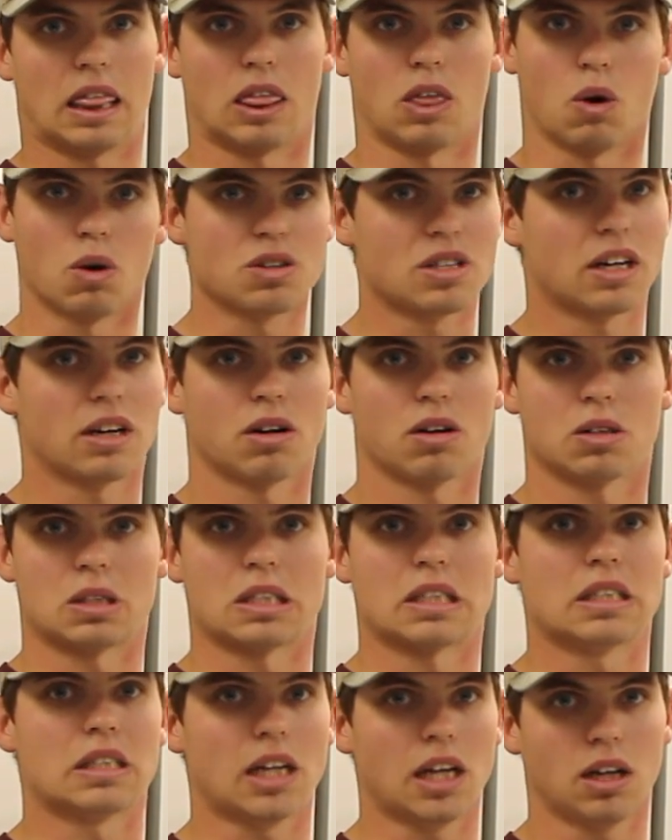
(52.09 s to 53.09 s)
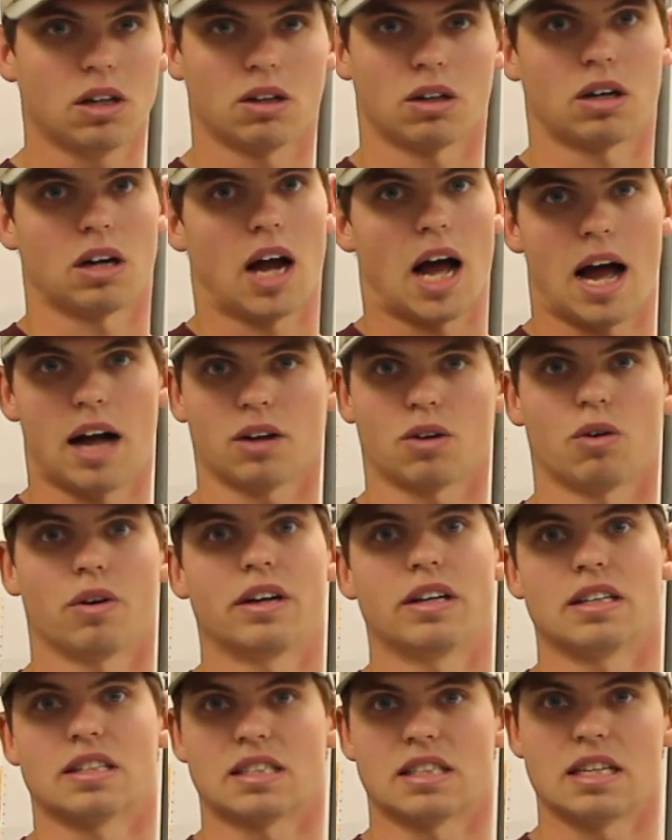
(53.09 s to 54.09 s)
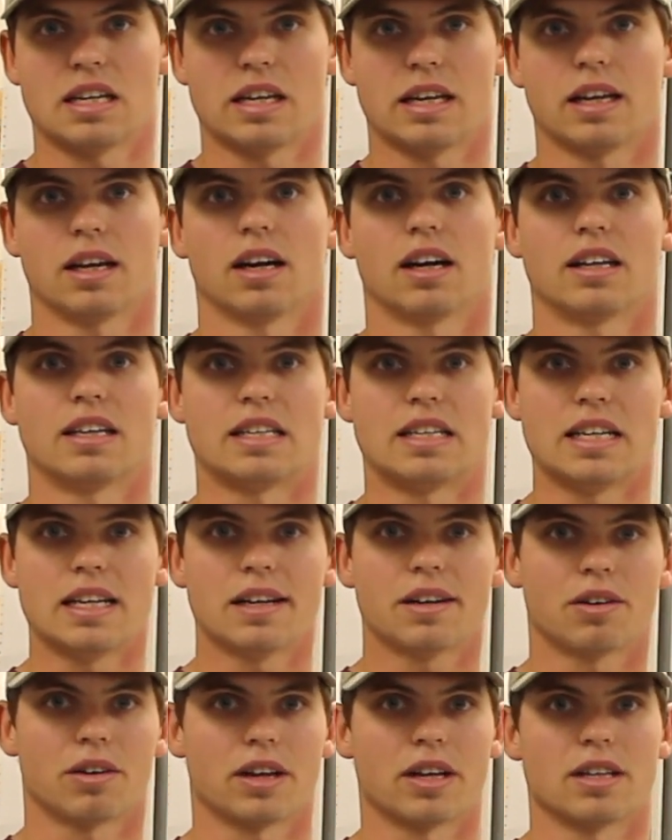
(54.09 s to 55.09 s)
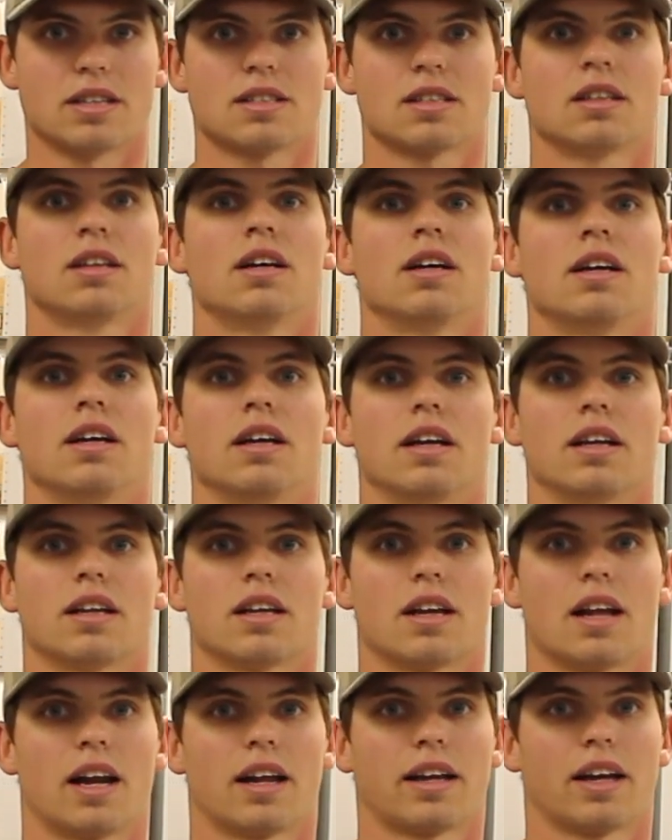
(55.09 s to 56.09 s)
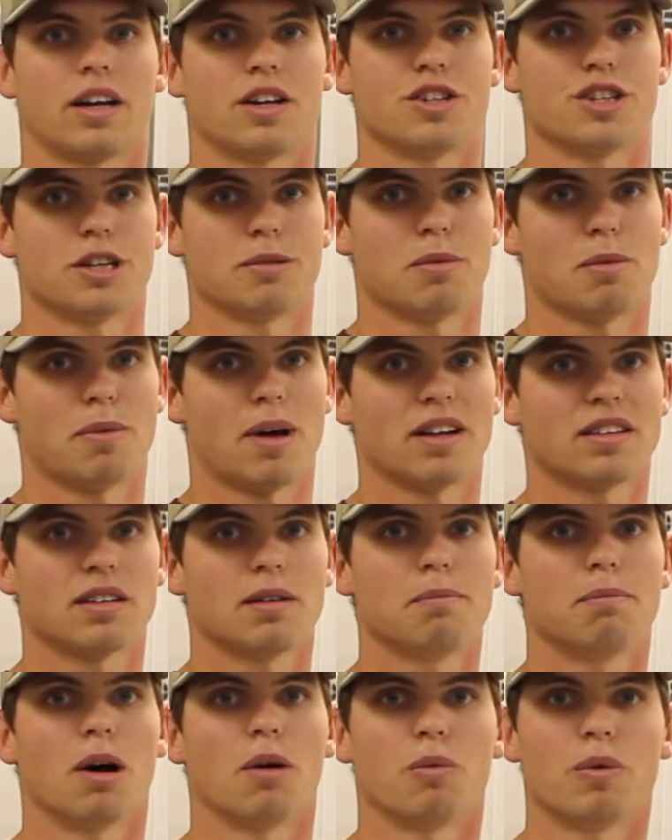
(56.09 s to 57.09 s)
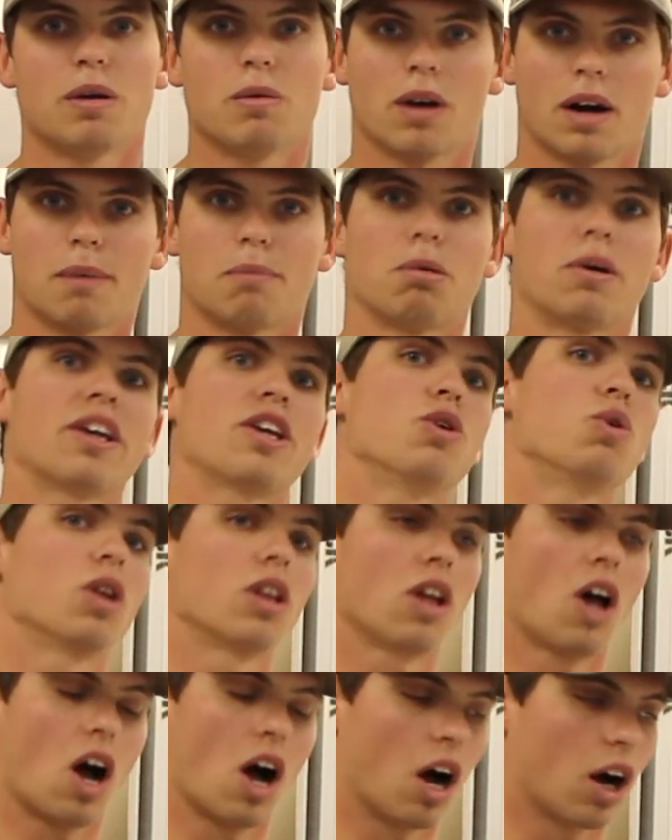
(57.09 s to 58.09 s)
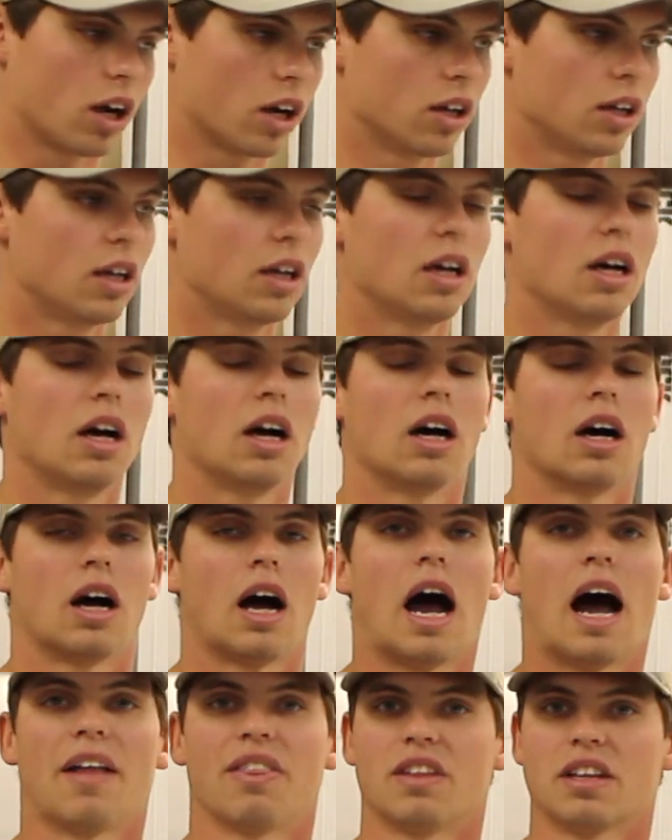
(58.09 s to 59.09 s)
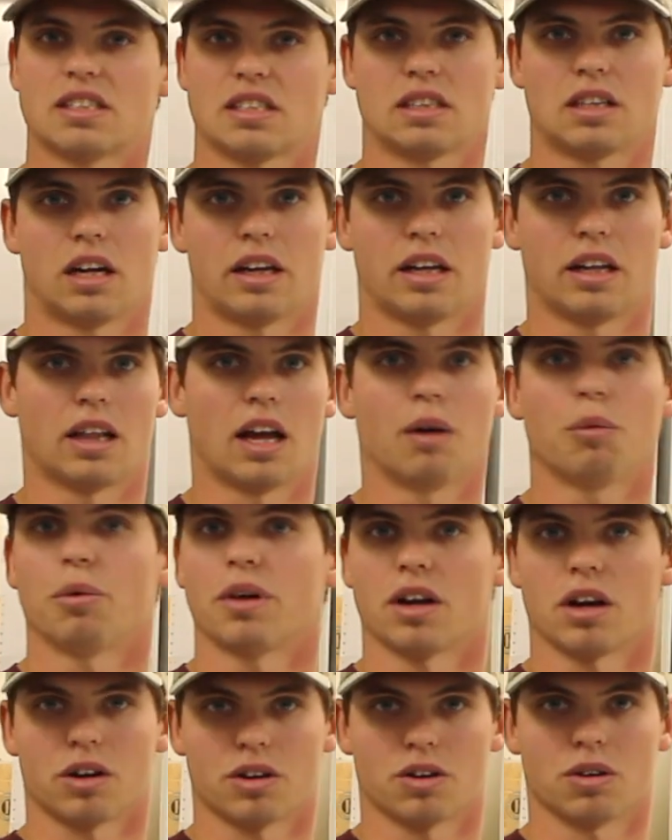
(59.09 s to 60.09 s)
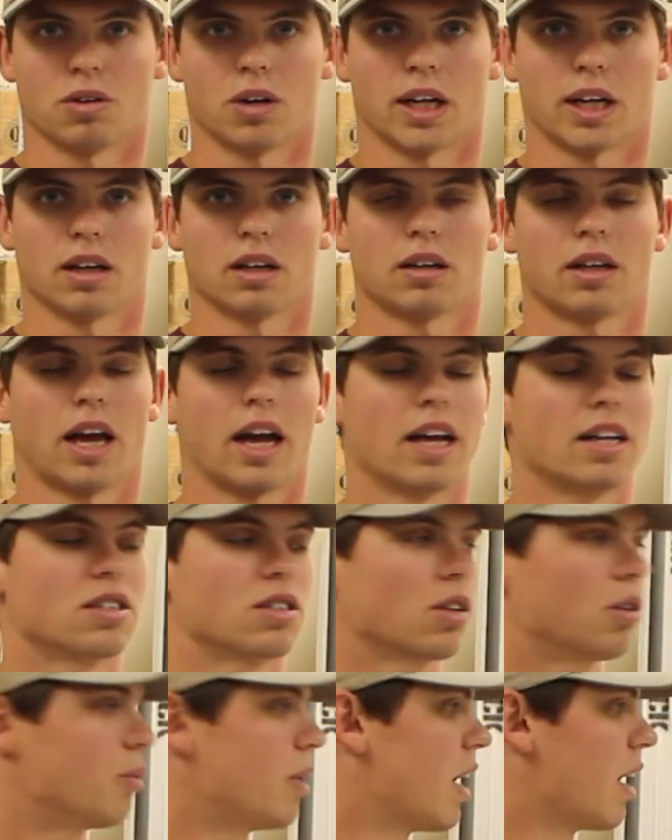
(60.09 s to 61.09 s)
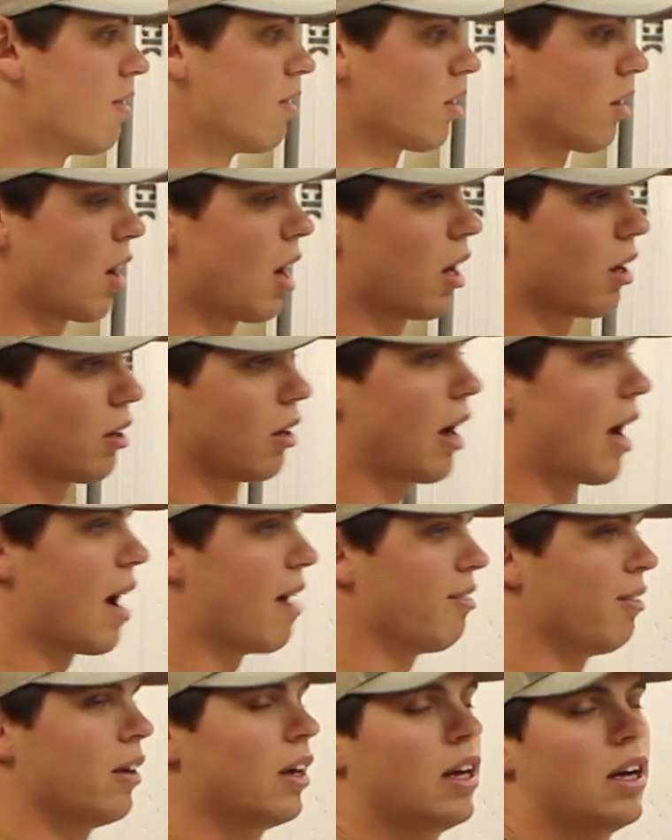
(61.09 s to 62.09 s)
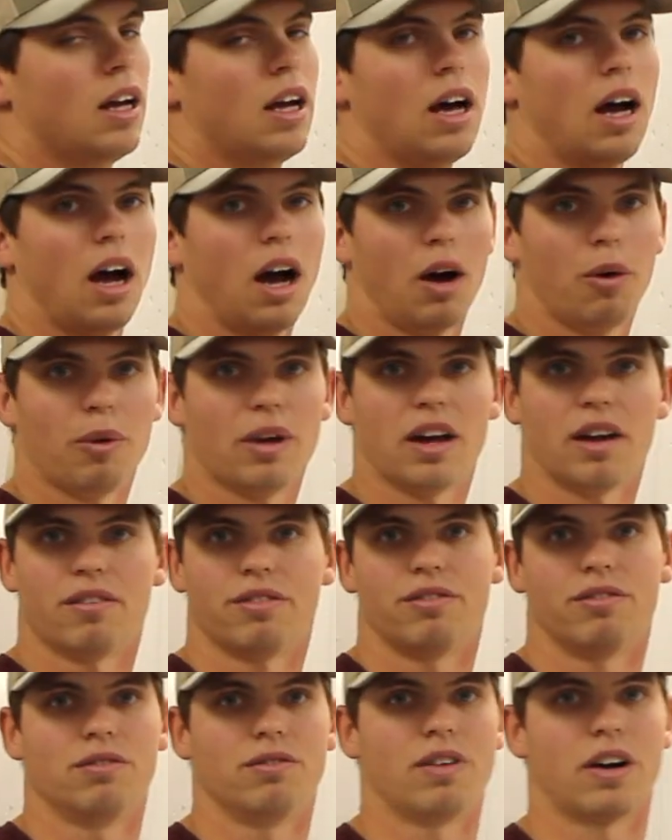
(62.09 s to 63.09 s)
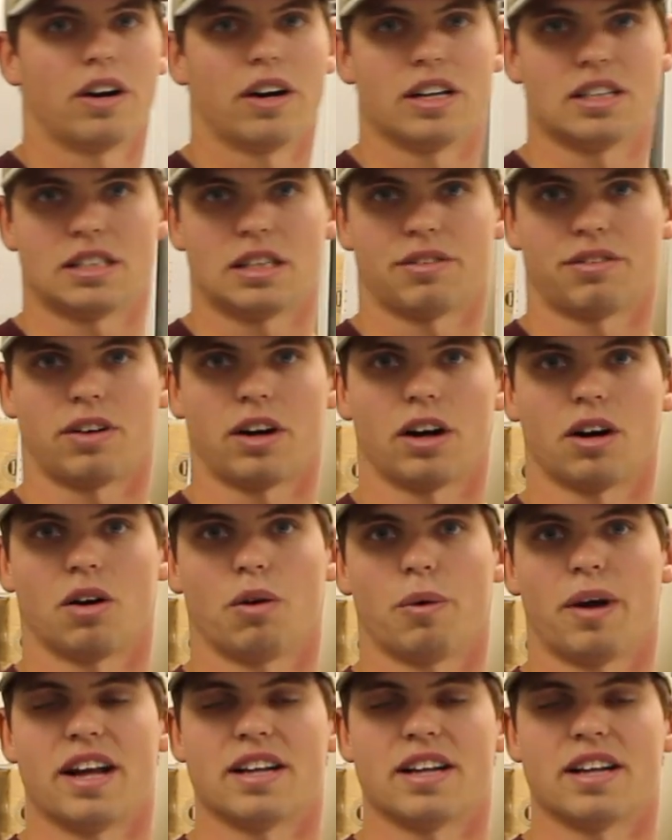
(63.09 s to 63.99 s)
those arrows still are not going to see a decrease in kinetic energy and momentum, but we want to bring you along on this study that we are doing. Okay, so we have a chronograph, we have various different arrow